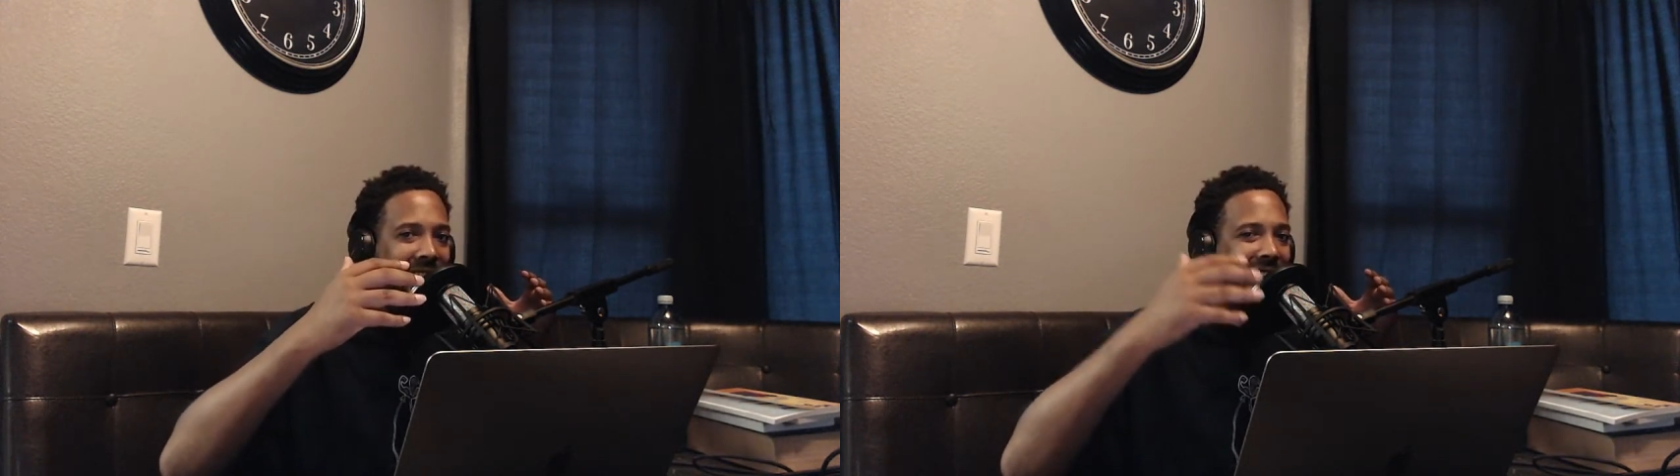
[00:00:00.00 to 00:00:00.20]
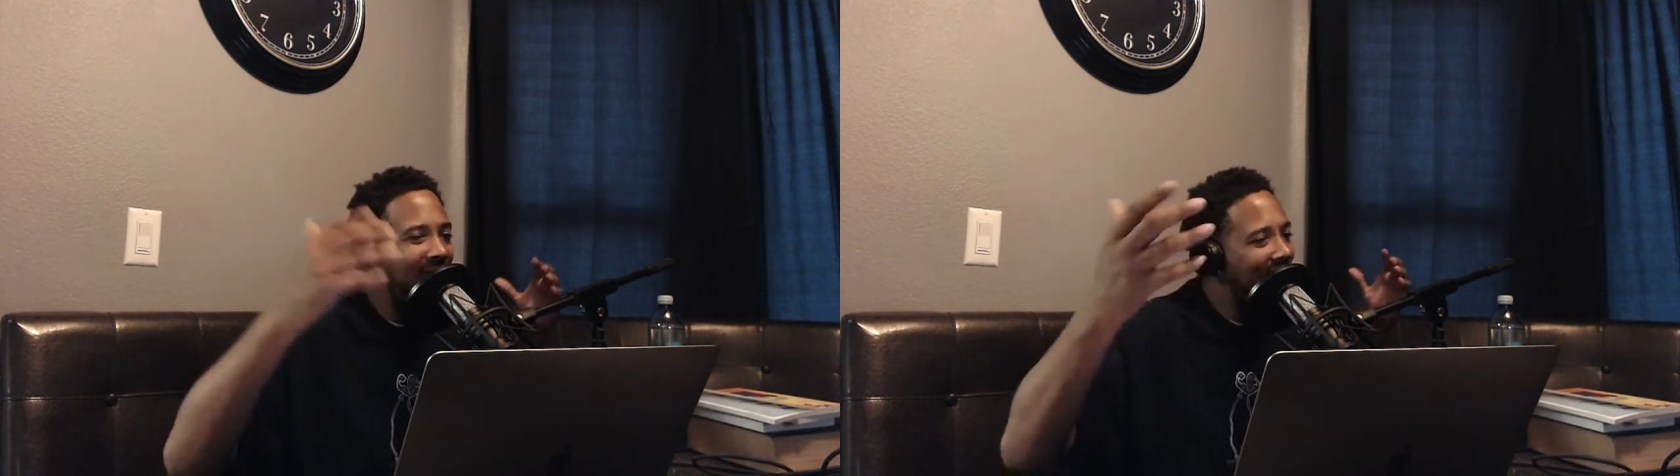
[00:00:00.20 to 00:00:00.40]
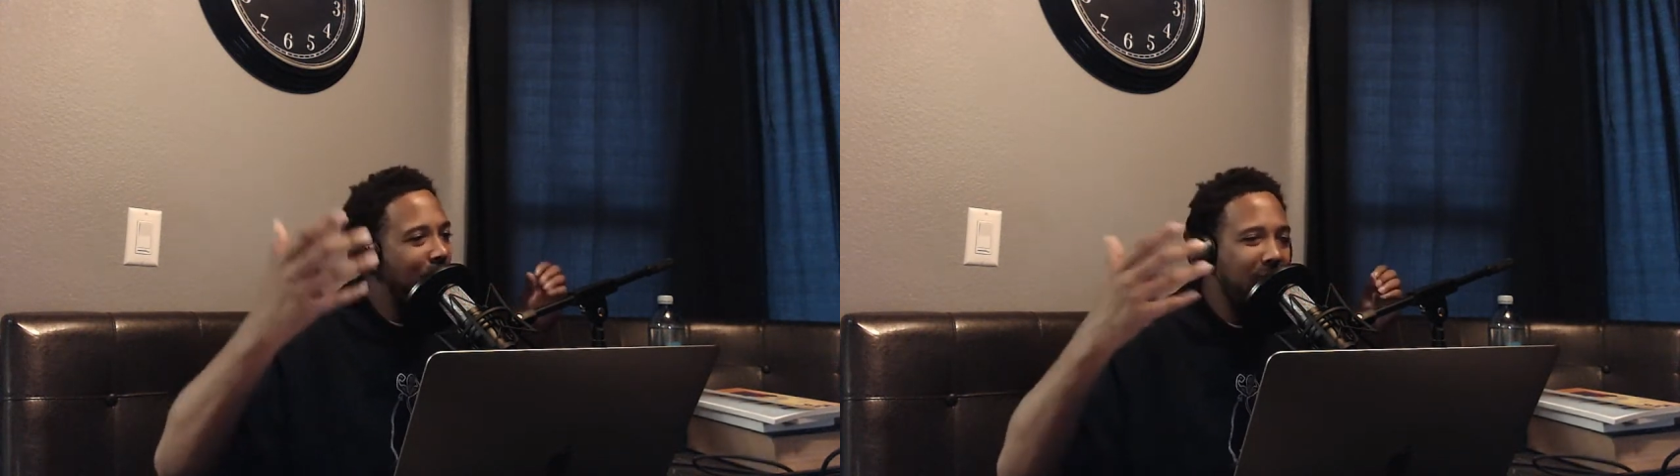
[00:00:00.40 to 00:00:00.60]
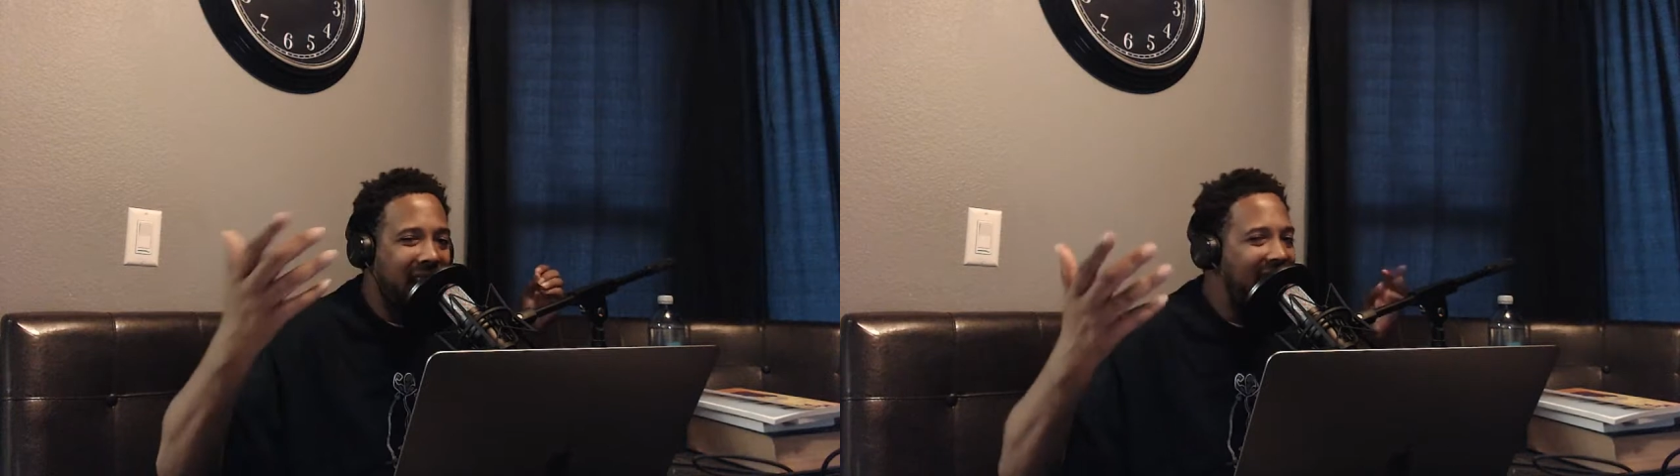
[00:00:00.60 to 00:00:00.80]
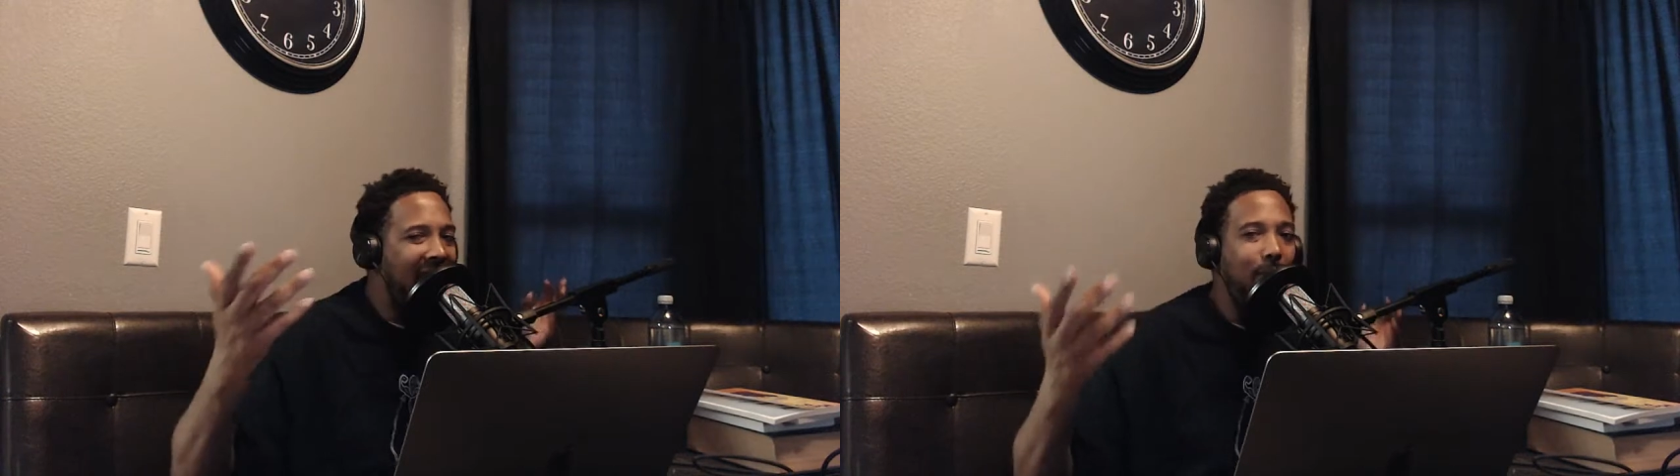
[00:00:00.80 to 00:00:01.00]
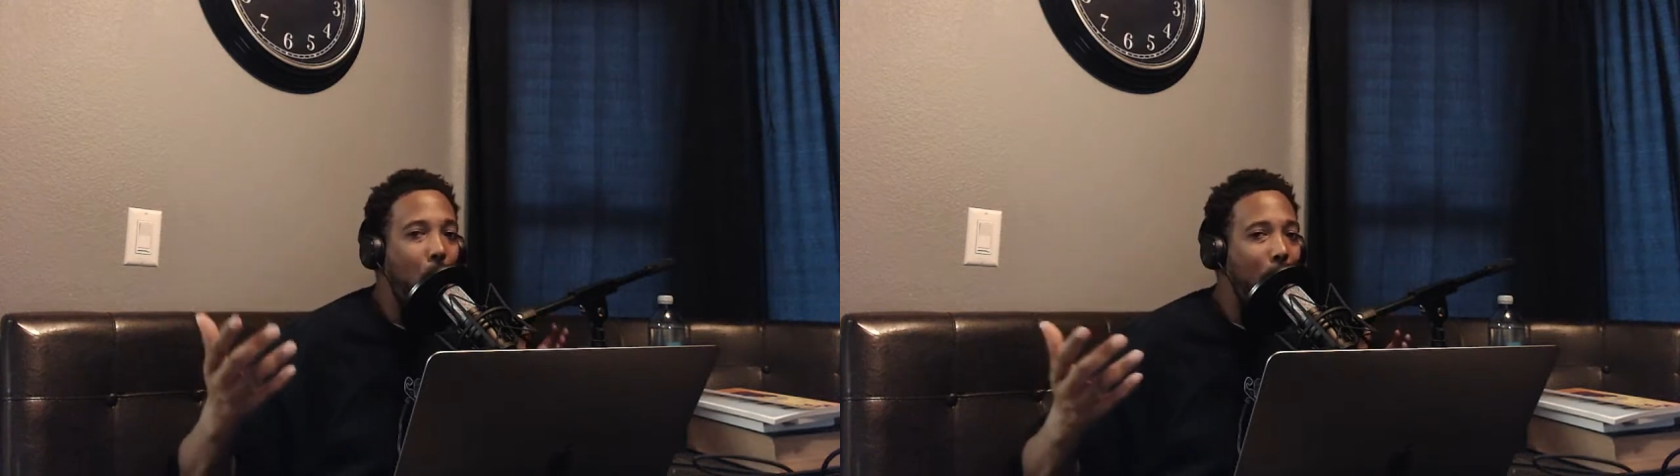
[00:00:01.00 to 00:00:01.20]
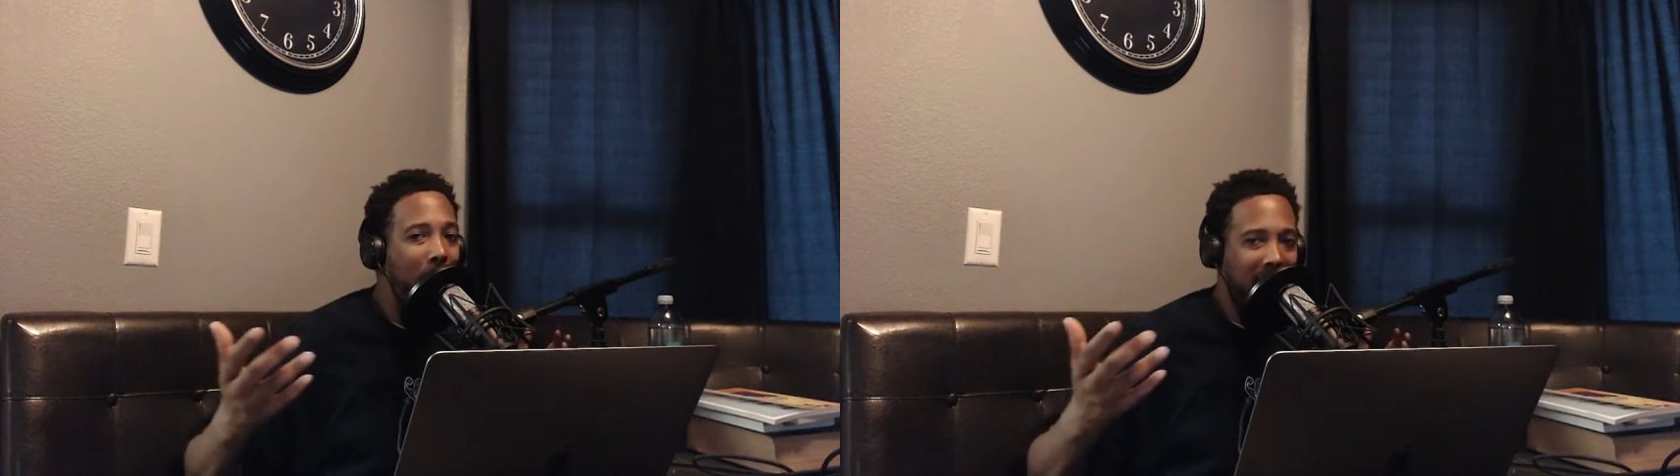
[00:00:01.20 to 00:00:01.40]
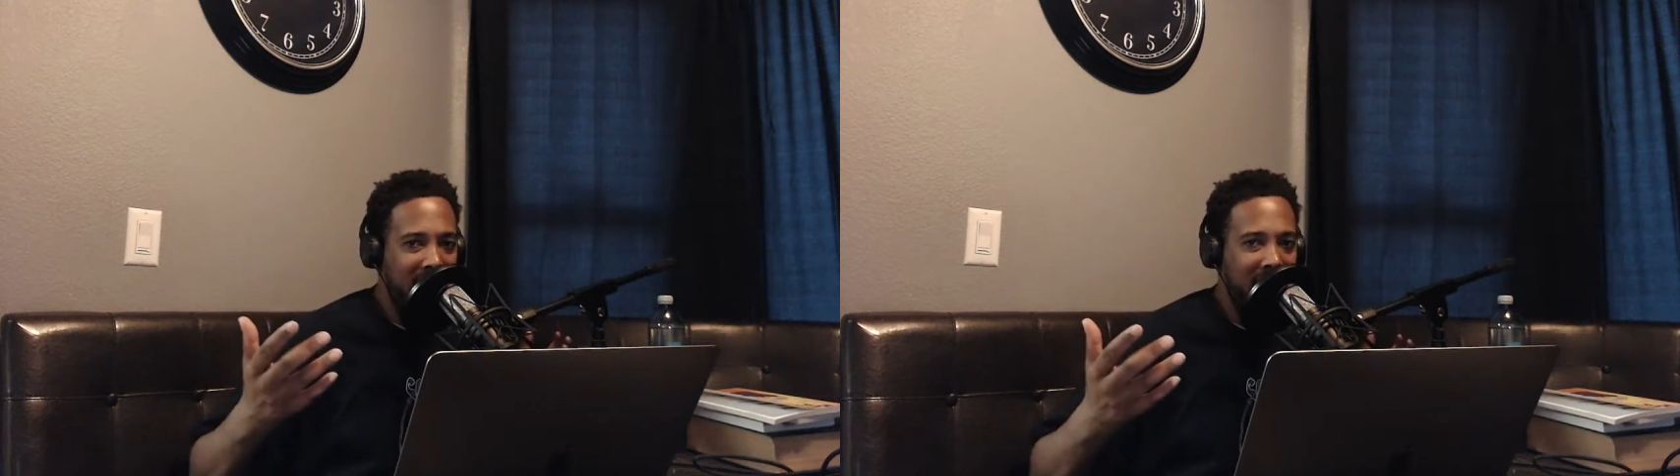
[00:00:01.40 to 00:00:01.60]
you're not gonna have no
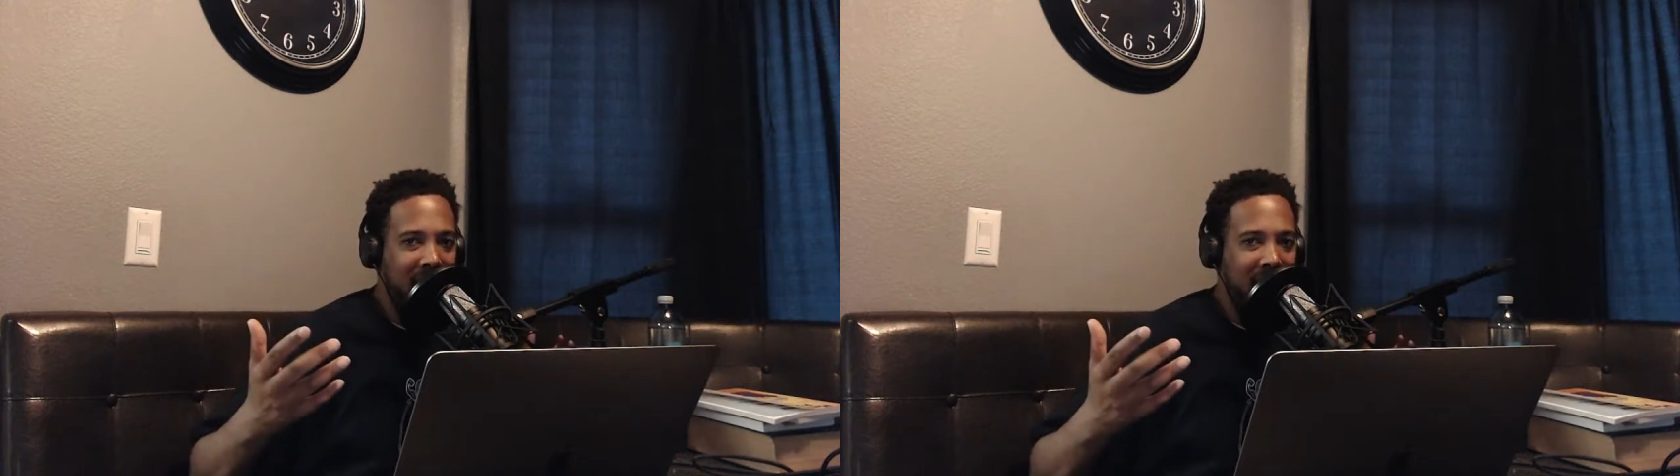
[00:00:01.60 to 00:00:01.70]
money.